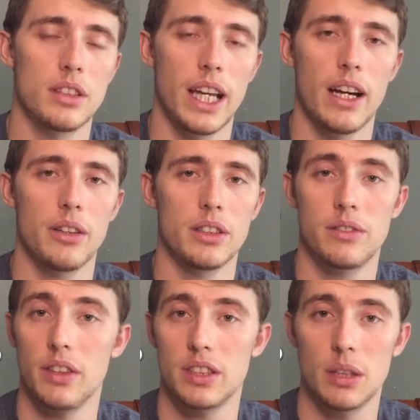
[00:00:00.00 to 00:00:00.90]
Now, it's
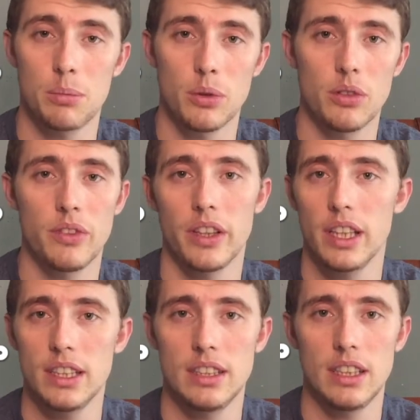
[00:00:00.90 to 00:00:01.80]
very simple, very
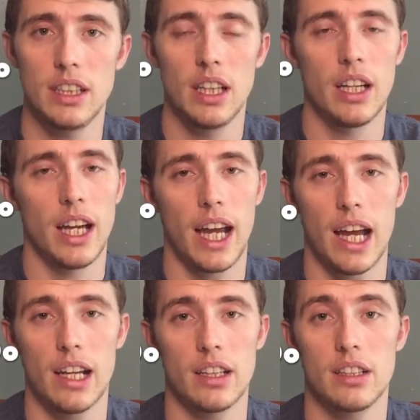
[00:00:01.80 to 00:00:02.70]
easy,
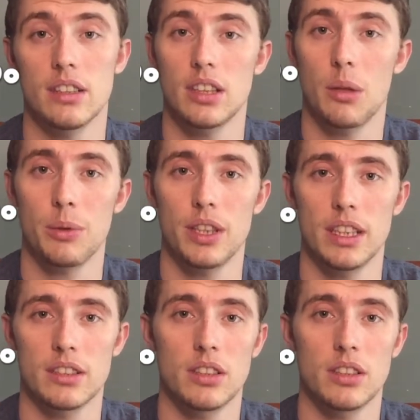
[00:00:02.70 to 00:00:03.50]
and it does a couple things.